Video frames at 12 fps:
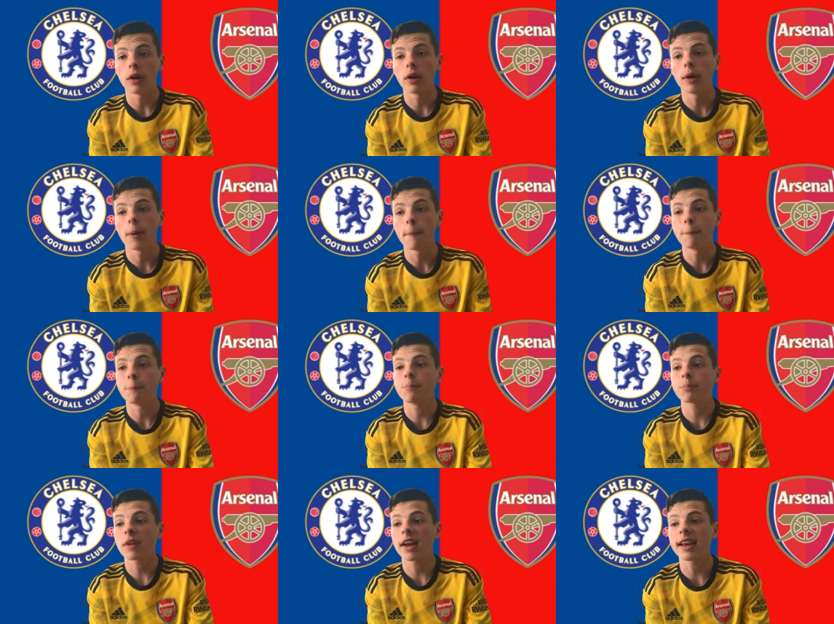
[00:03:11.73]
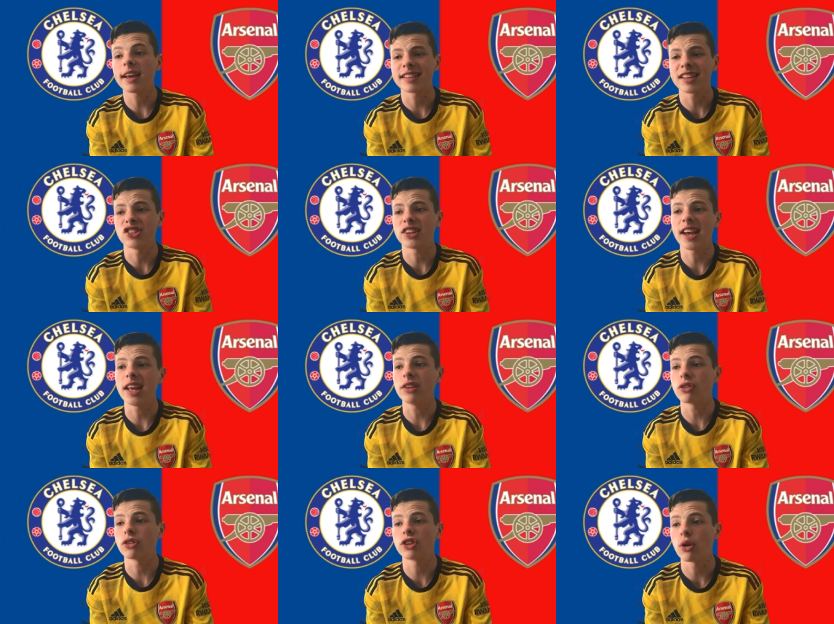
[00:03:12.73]
I guess, actually cares
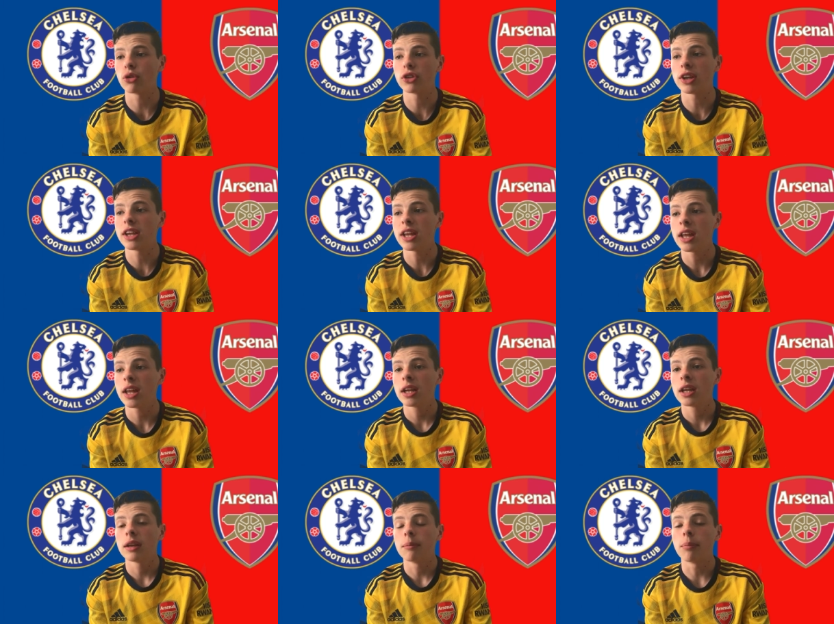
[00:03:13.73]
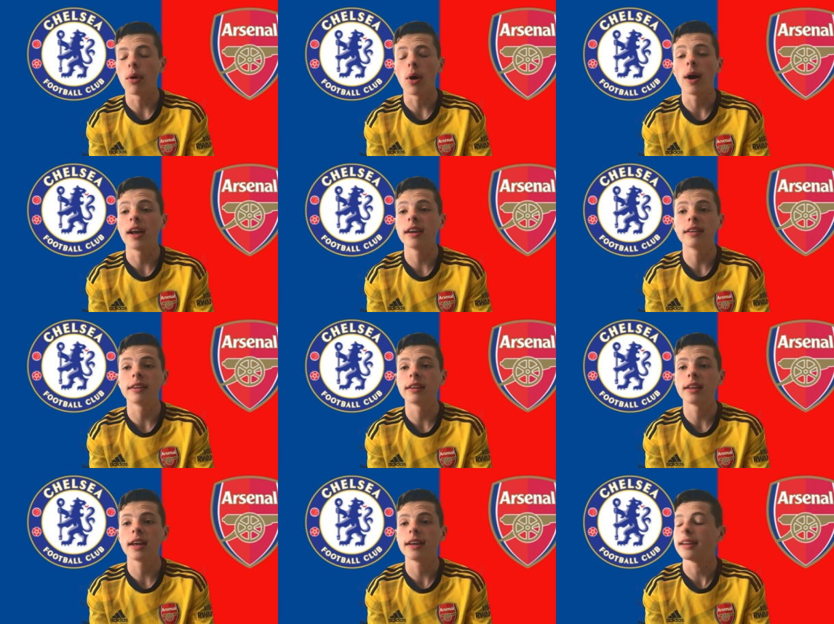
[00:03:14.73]
for Chelsea, but at the end of the
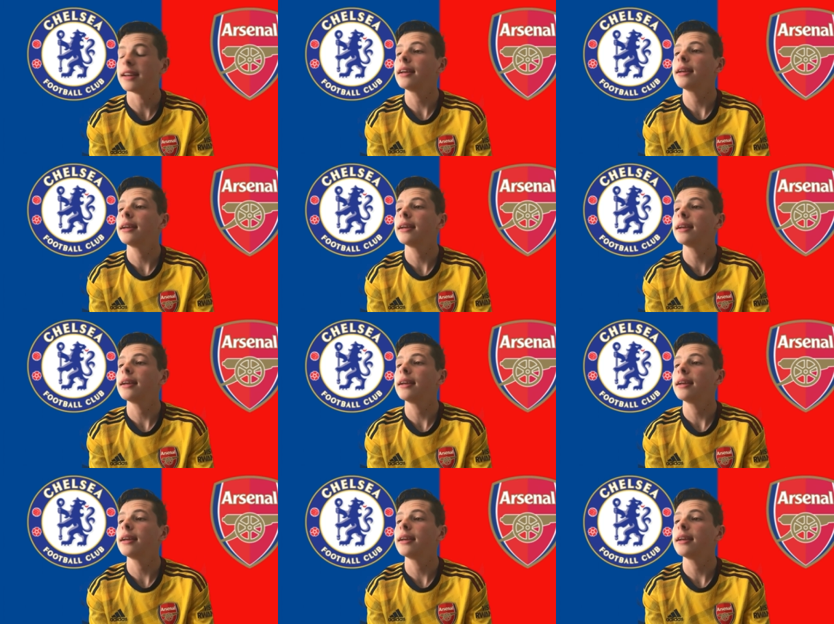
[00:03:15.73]
day,